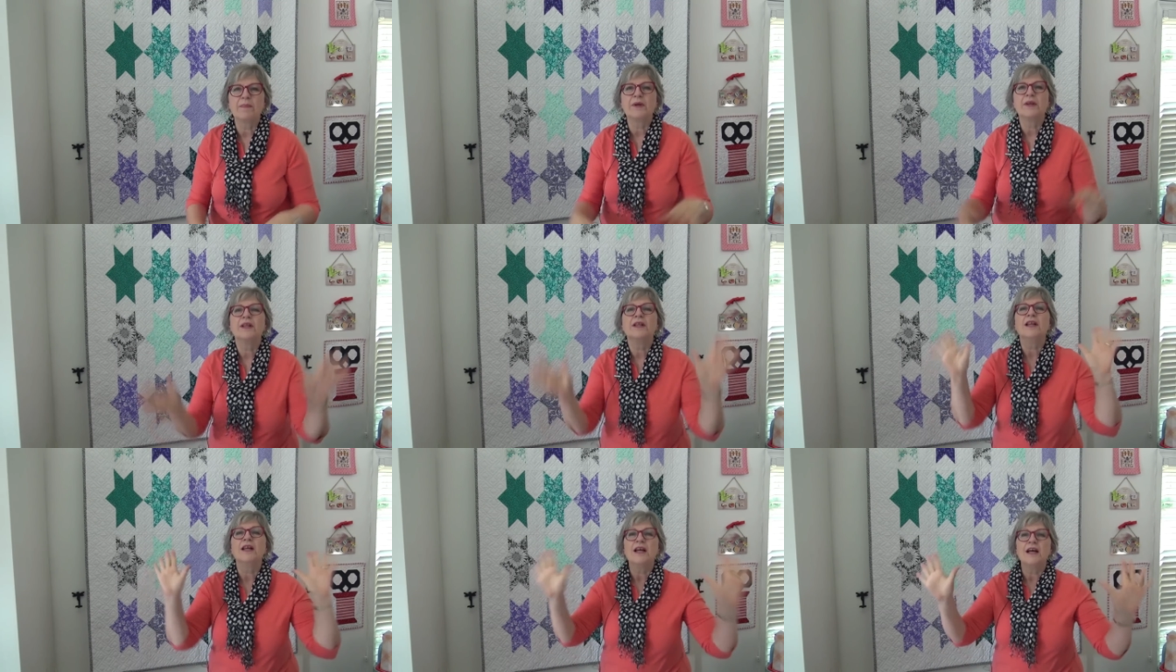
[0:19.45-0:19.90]

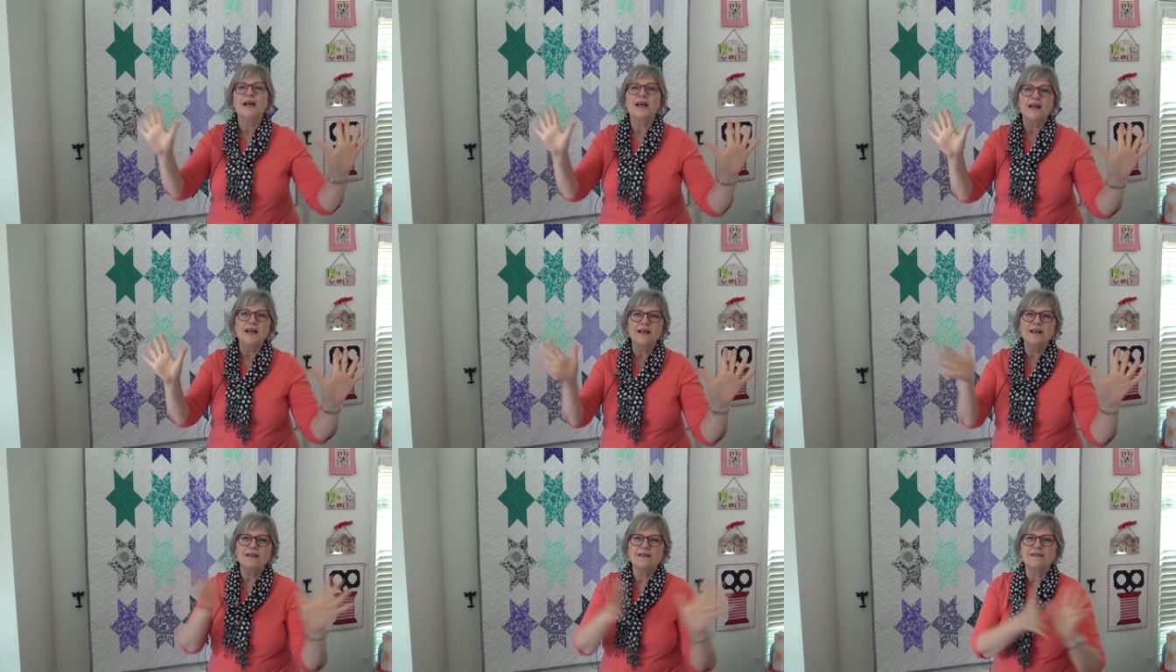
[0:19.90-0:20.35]

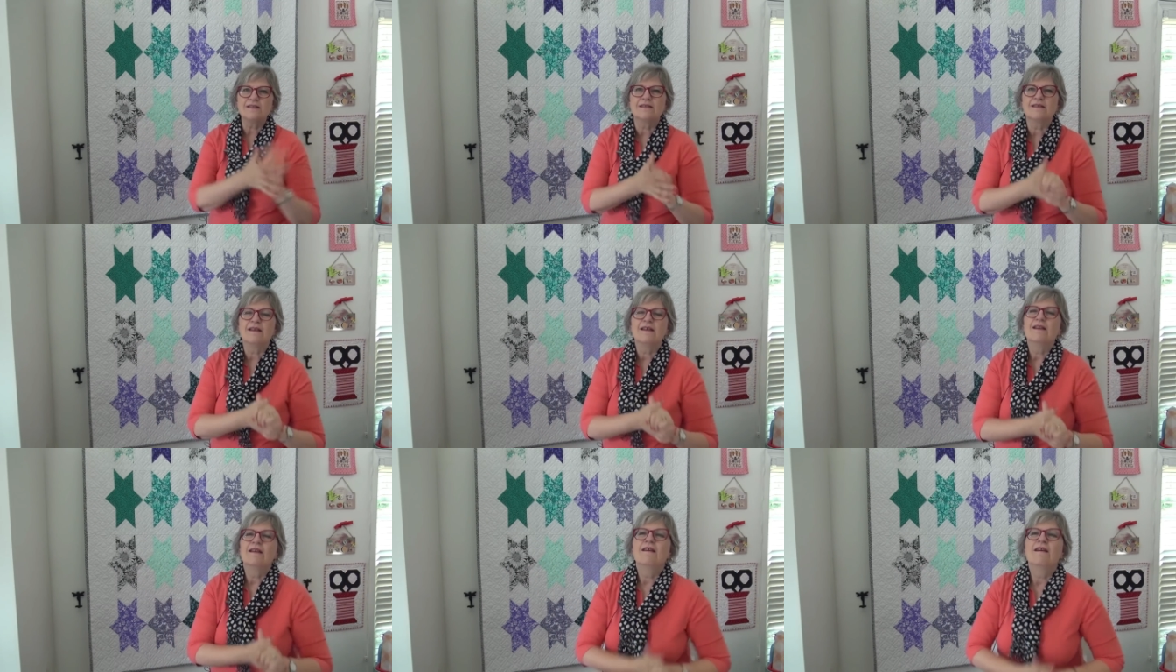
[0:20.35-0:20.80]
Plus,
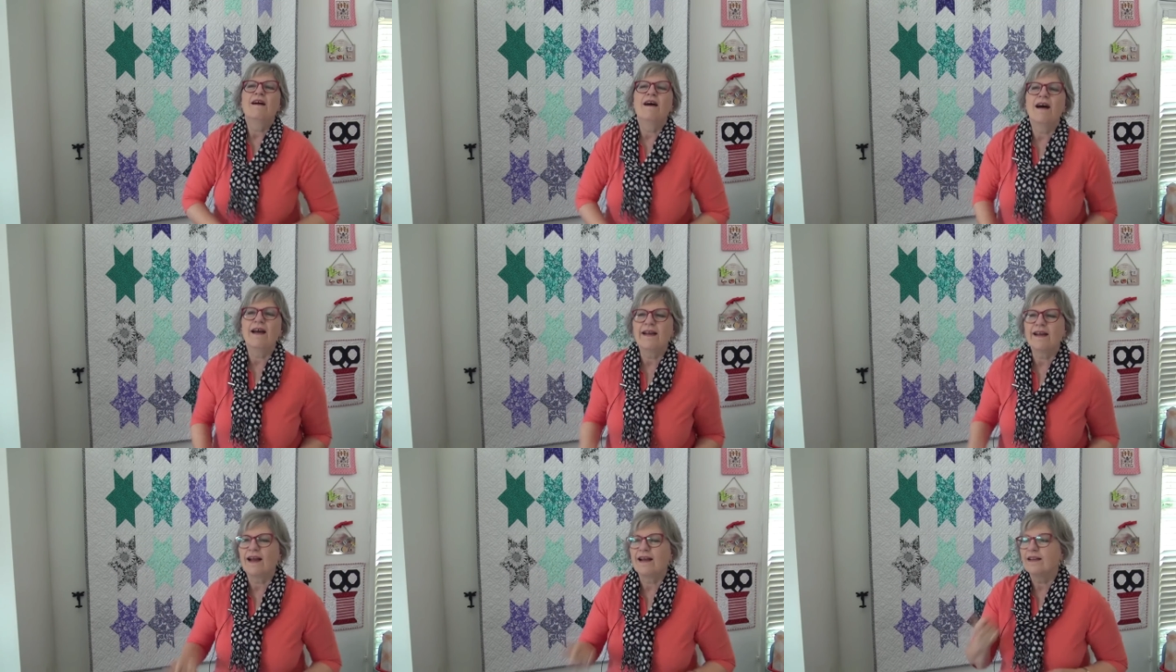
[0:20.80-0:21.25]

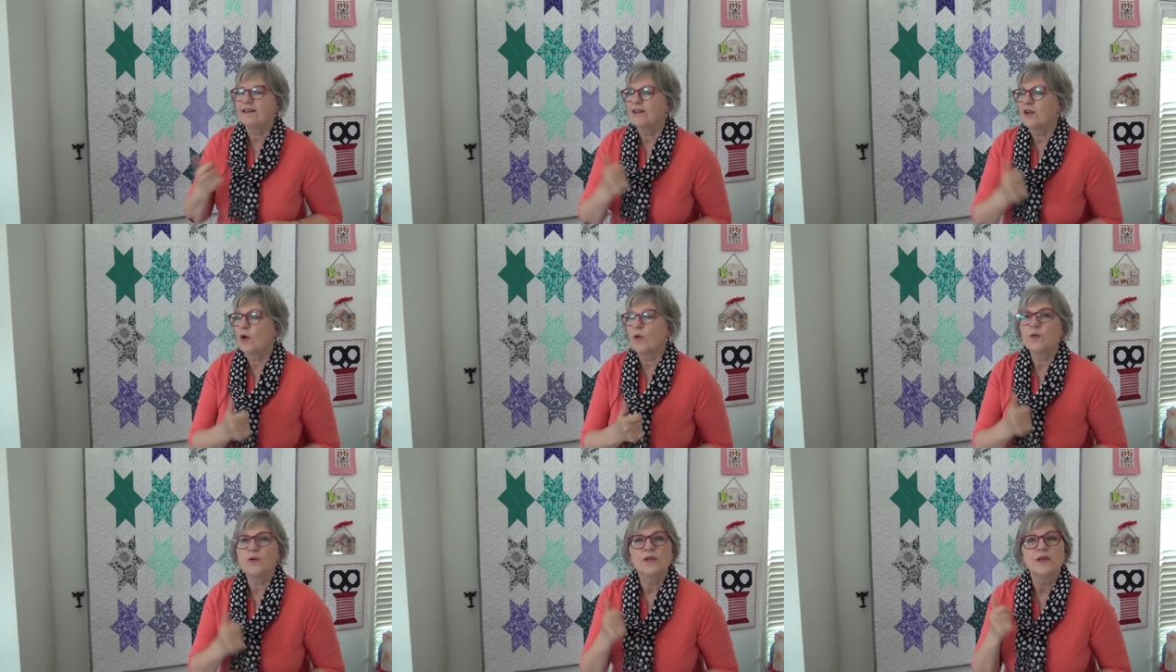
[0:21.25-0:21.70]
I got
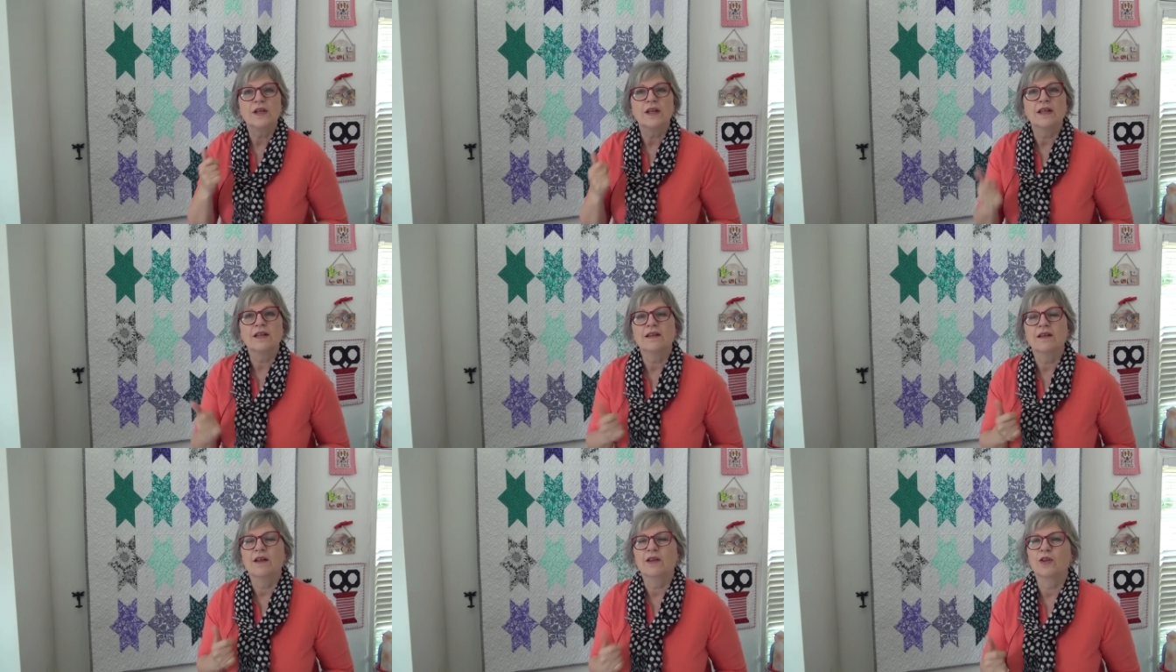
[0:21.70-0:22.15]
loaned,
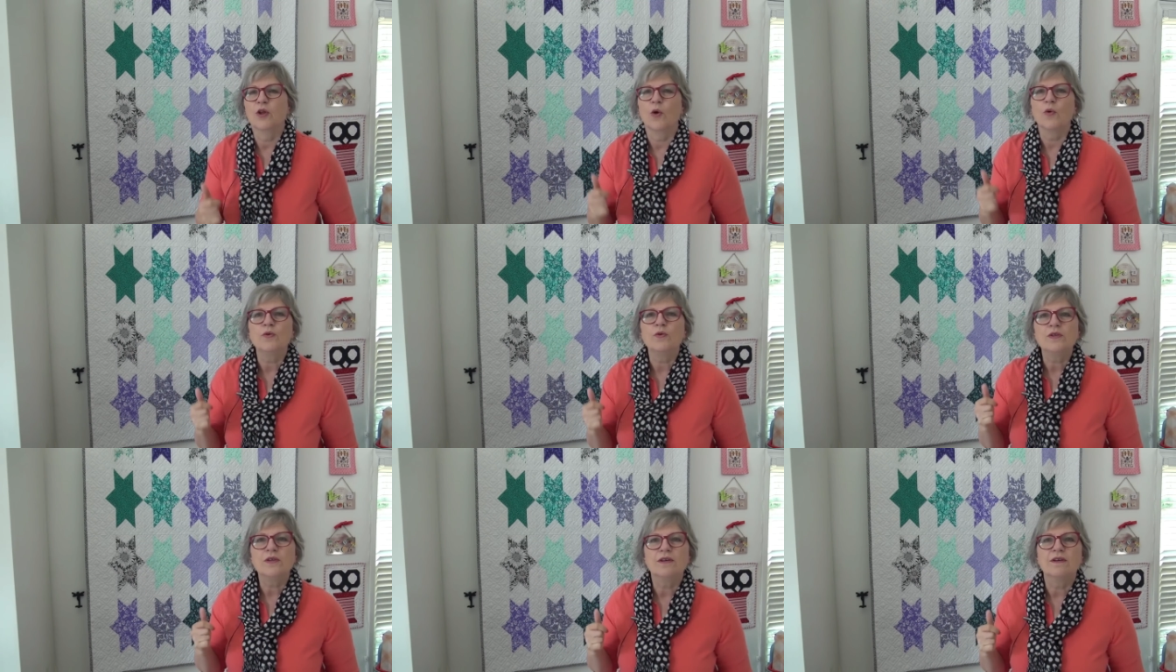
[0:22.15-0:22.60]
uh, loaned?